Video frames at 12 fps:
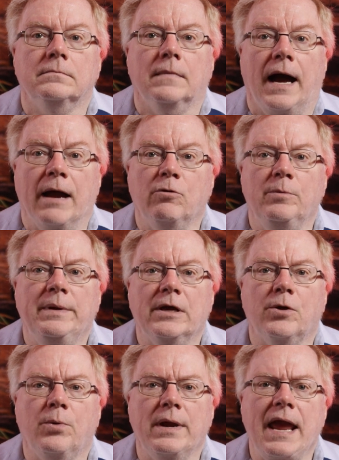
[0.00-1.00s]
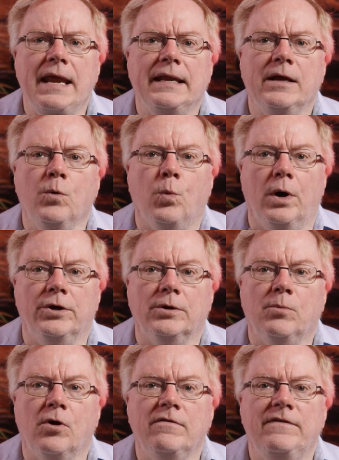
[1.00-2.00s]
I will be creating 1 or
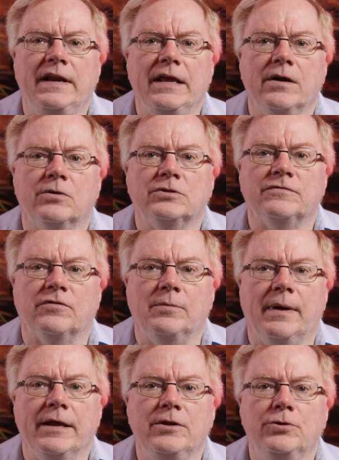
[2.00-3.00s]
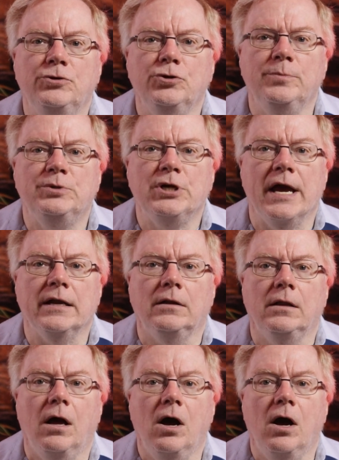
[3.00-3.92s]
more videos for my YouTube channel